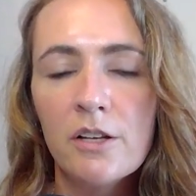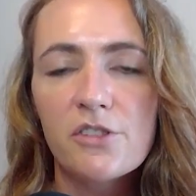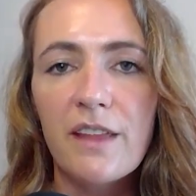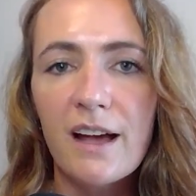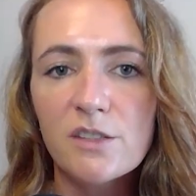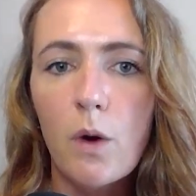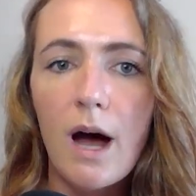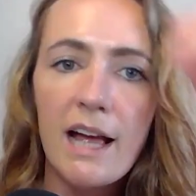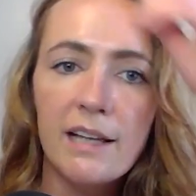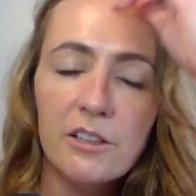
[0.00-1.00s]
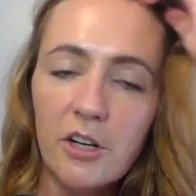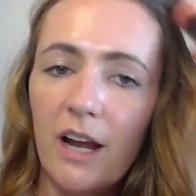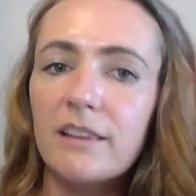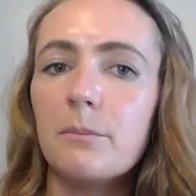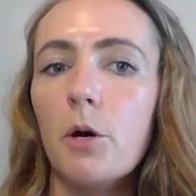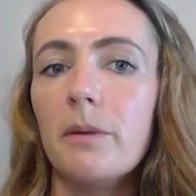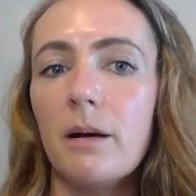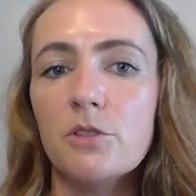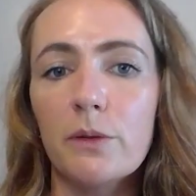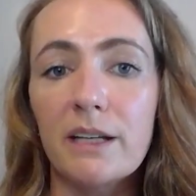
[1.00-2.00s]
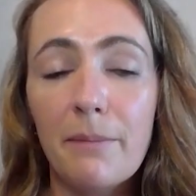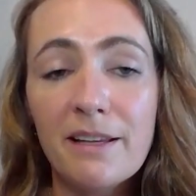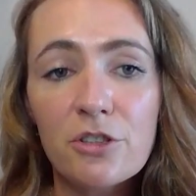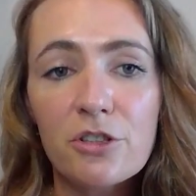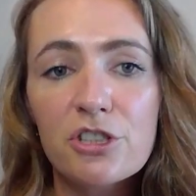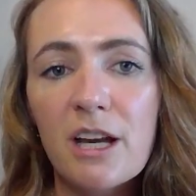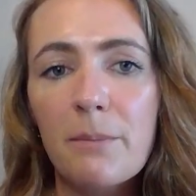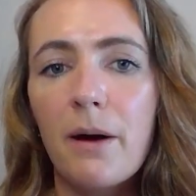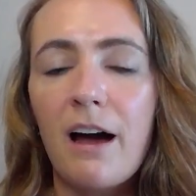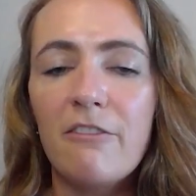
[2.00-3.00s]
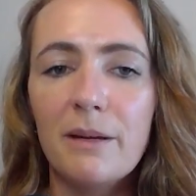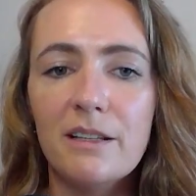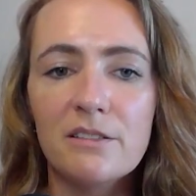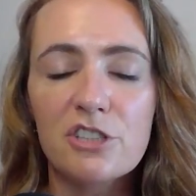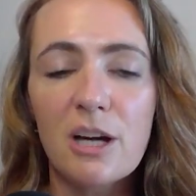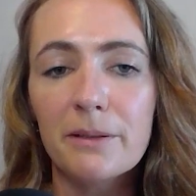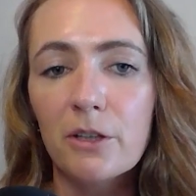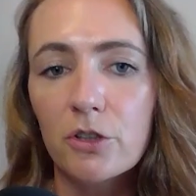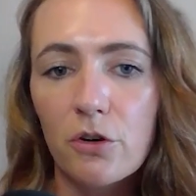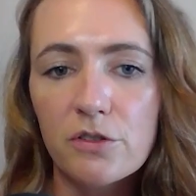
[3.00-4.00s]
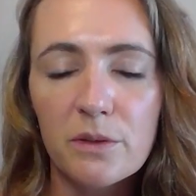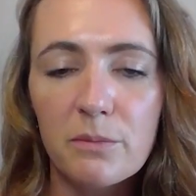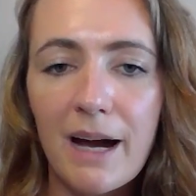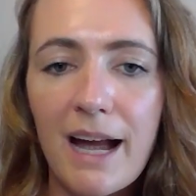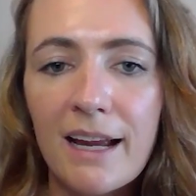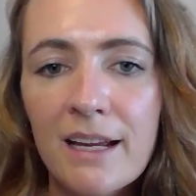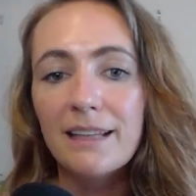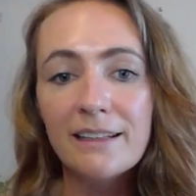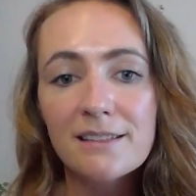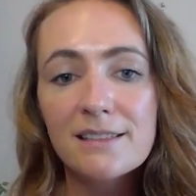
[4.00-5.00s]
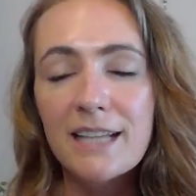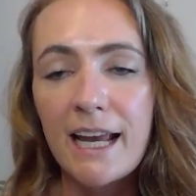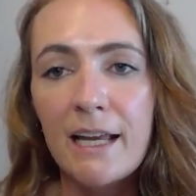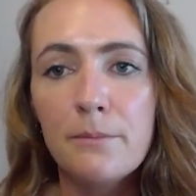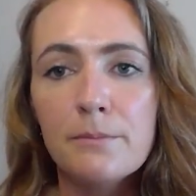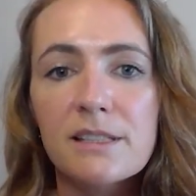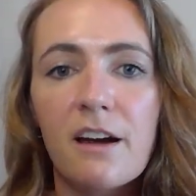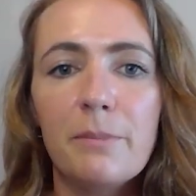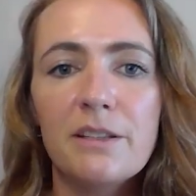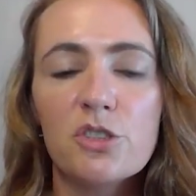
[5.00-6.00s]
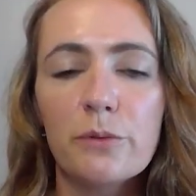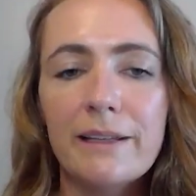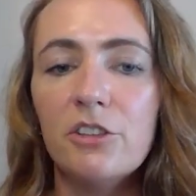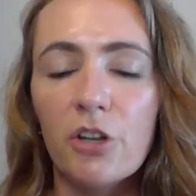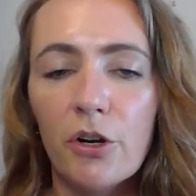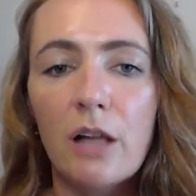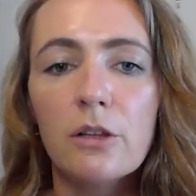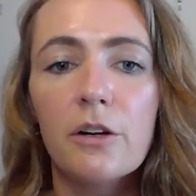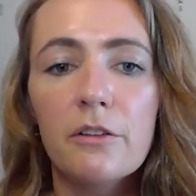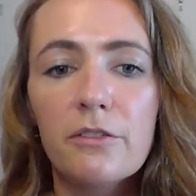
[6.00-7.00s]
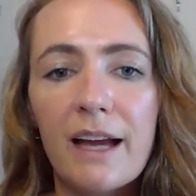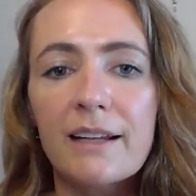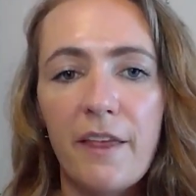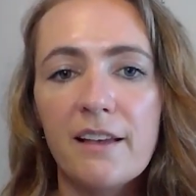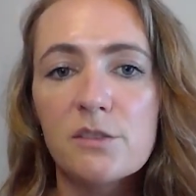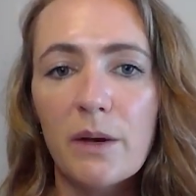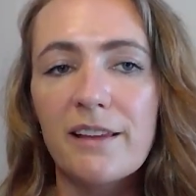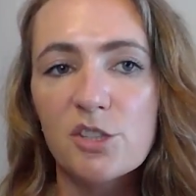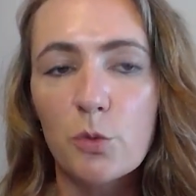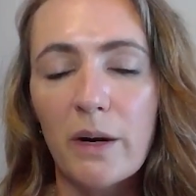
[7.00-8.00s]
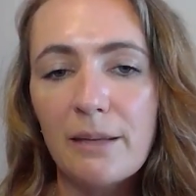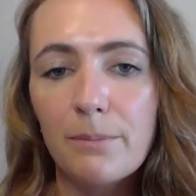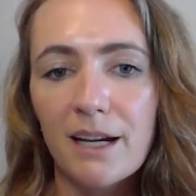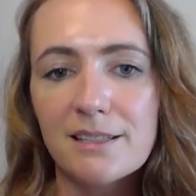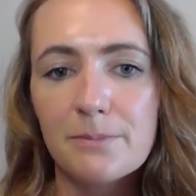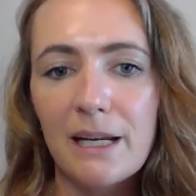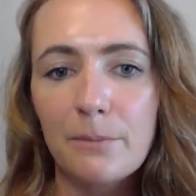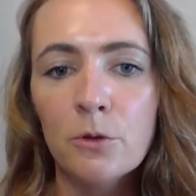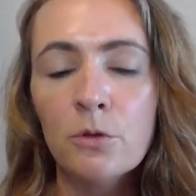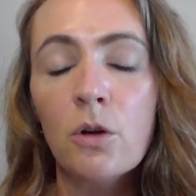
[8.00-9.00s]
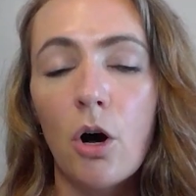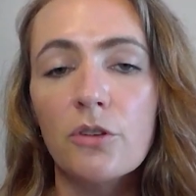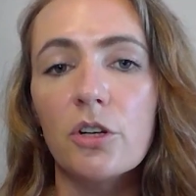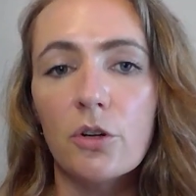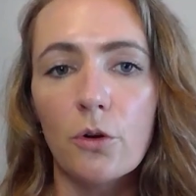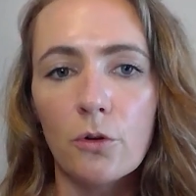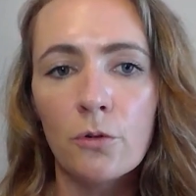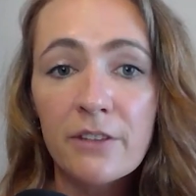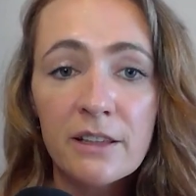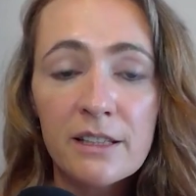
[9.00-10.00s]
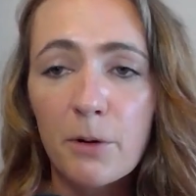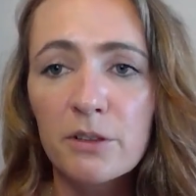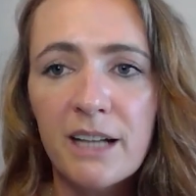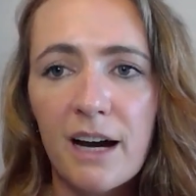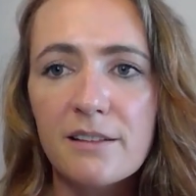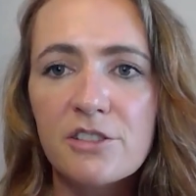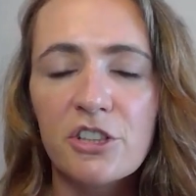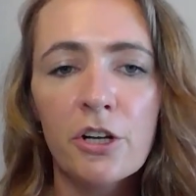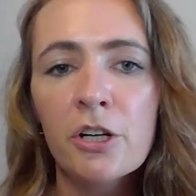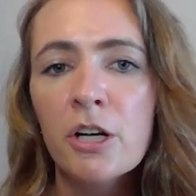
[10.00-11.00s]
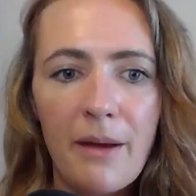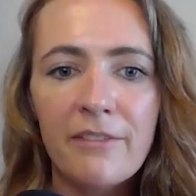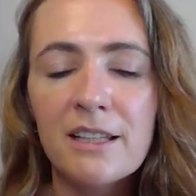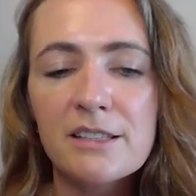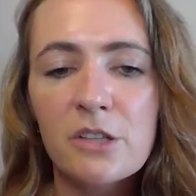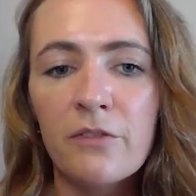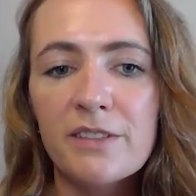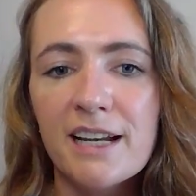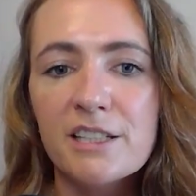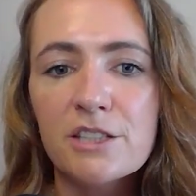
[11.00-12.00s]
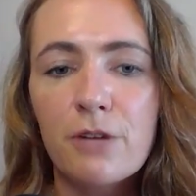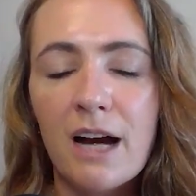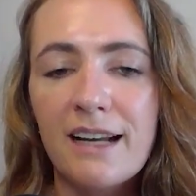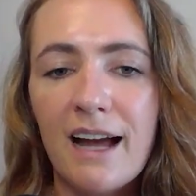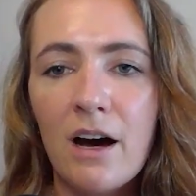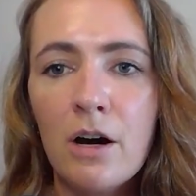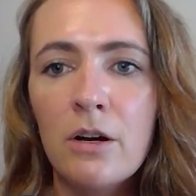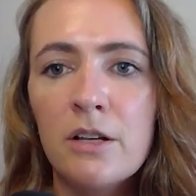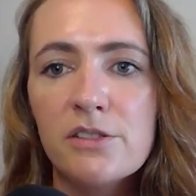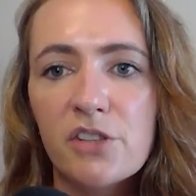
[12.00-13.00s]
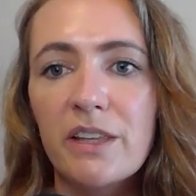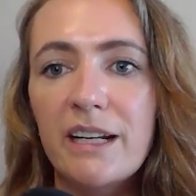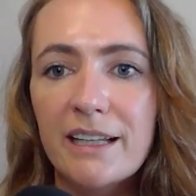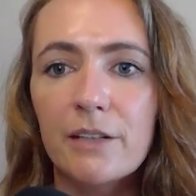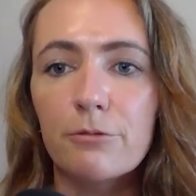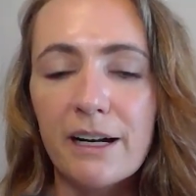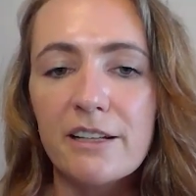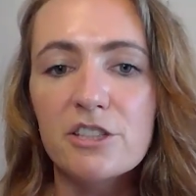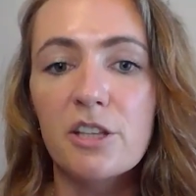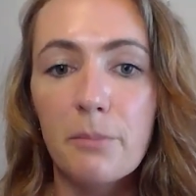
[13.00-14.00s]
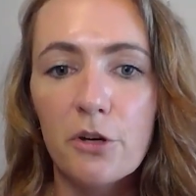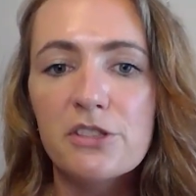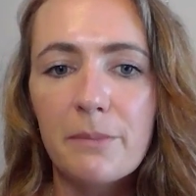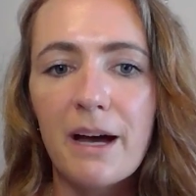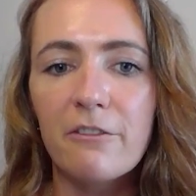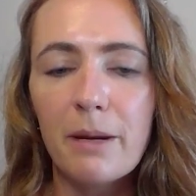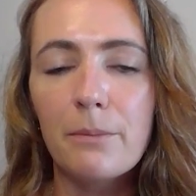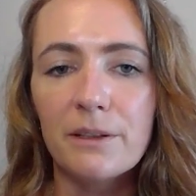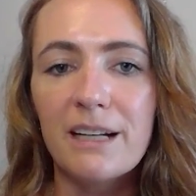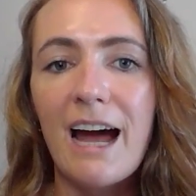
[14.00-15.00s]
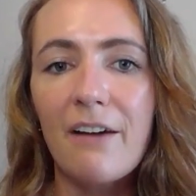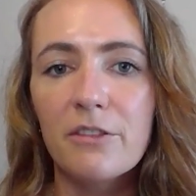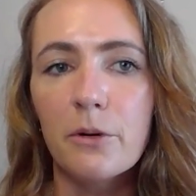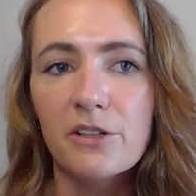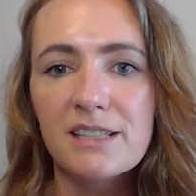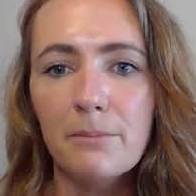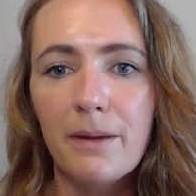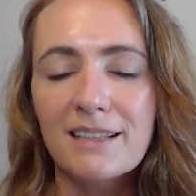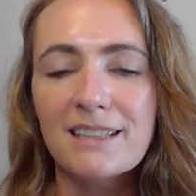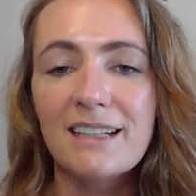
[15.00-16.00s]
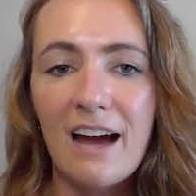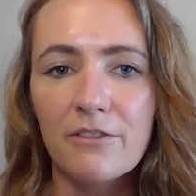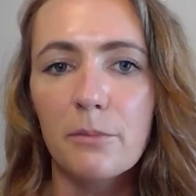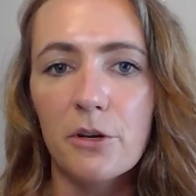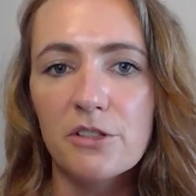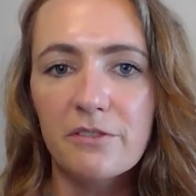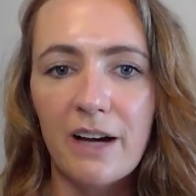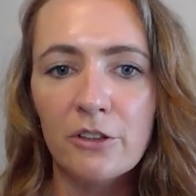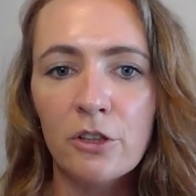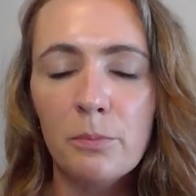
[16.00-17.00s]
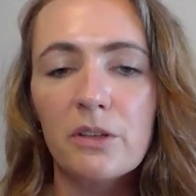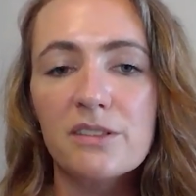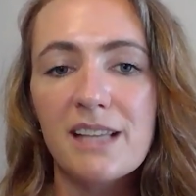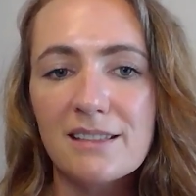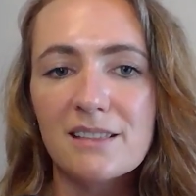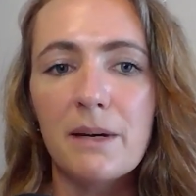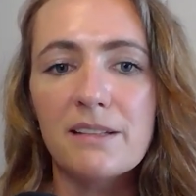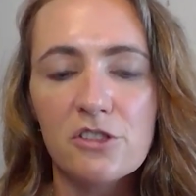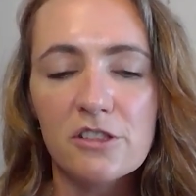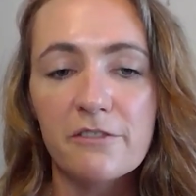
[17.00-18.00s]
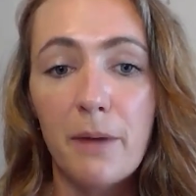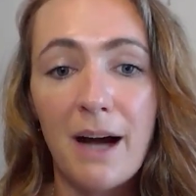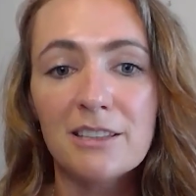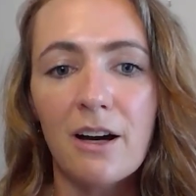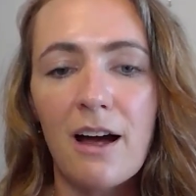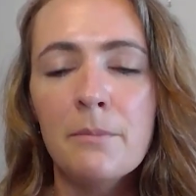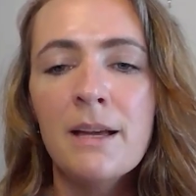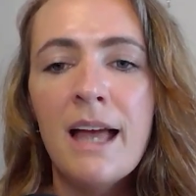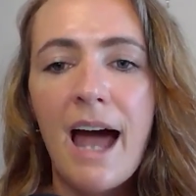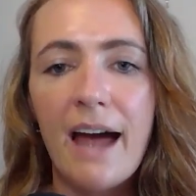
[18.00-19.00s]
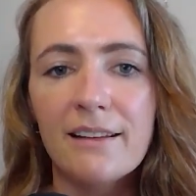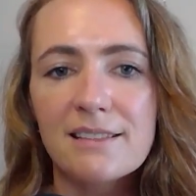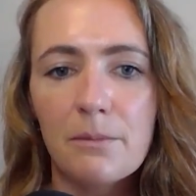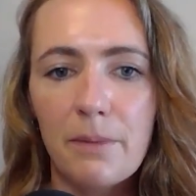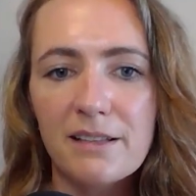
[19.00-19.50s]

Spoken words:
So that's why, at the moment I'm doing a mentorship. I've been jumping on calls with my leaders teams. I've been doing, a lot of like things where there's 20 plus people on the call. Even this podcast, I'm having this conversation right now so that it can reach the most amount of people and have the most impact and have the most value, because that's the best use of my time and it's the